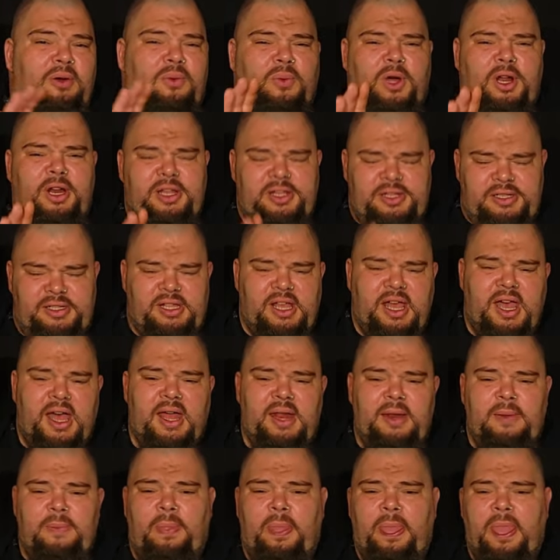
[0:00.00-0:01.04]
And what is
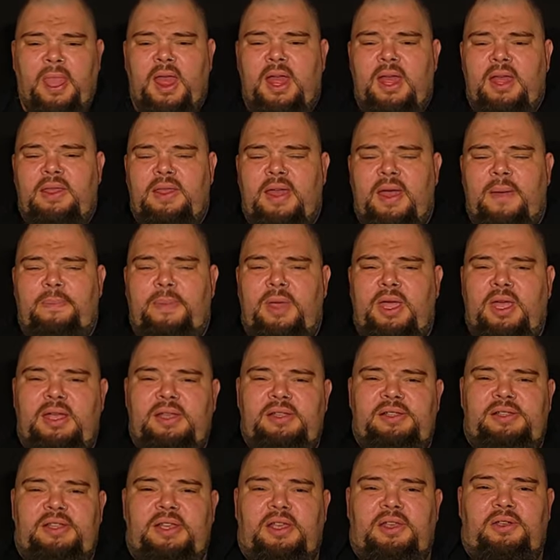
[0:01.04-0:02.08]
that? That
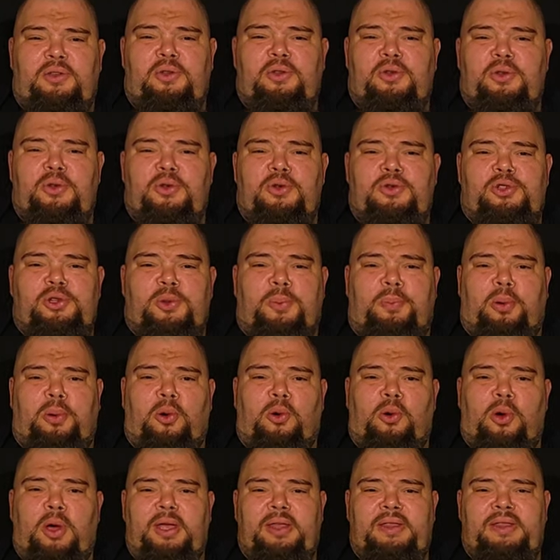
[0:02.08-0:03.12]
means that you use a
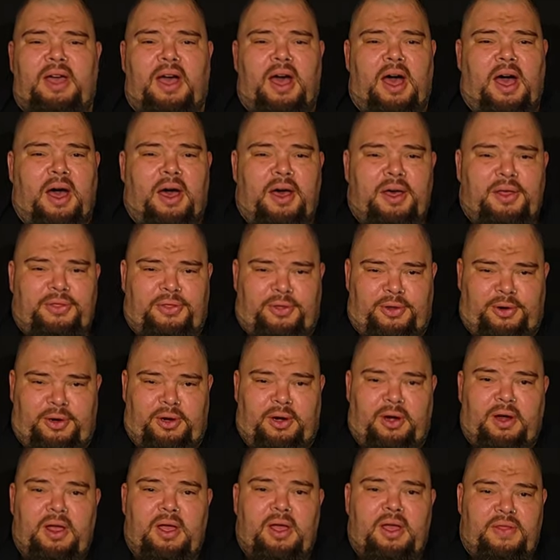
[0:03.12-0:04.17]
point
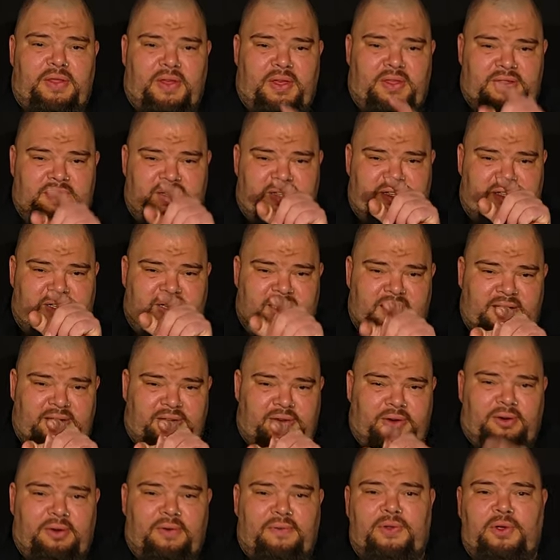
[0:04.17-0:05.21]
other than the
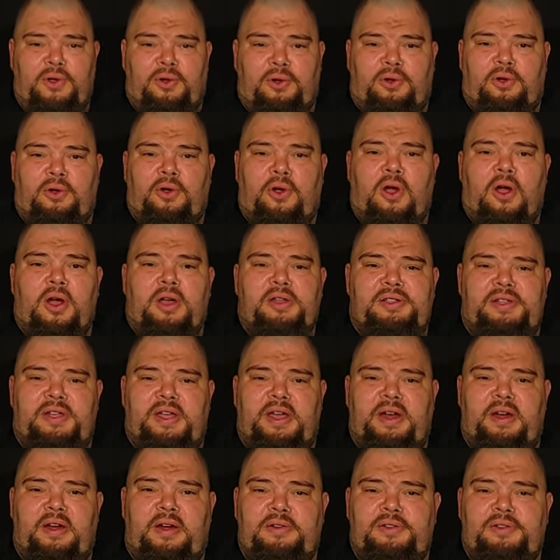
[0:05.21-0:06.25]
center of your
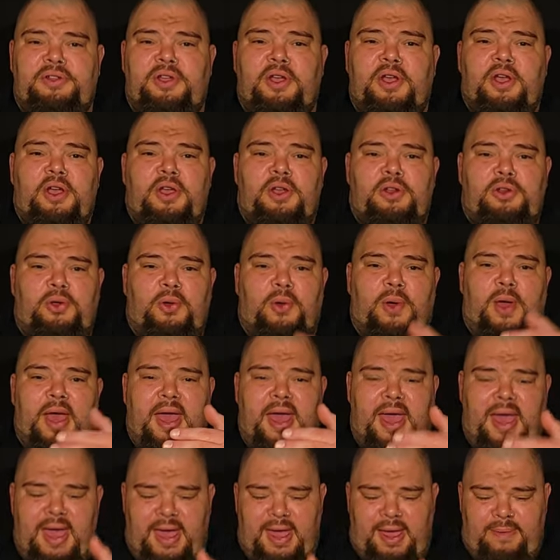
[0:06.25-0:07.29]
crosshairs to
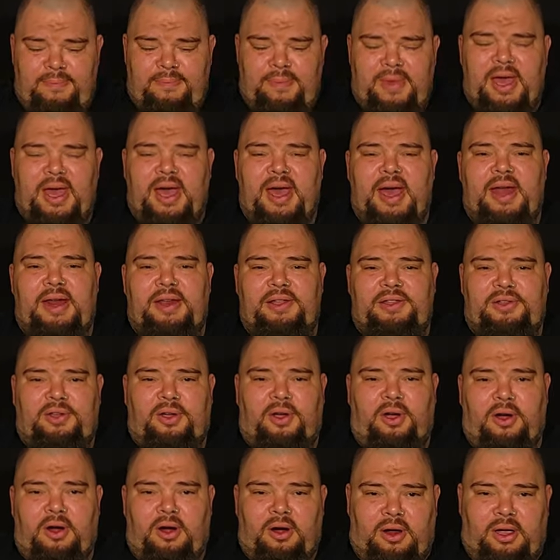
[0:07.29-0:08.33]
aim at a
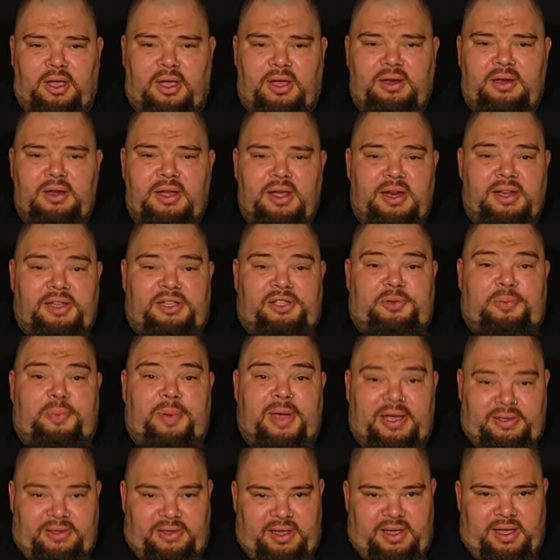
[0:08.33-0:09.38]
target and
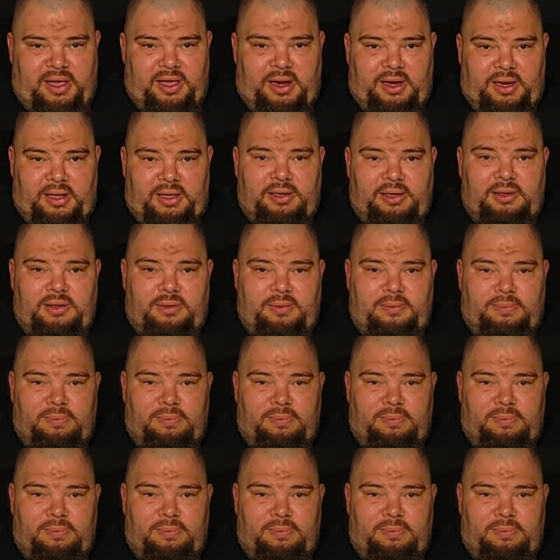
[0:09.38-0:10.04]
expect to hit it.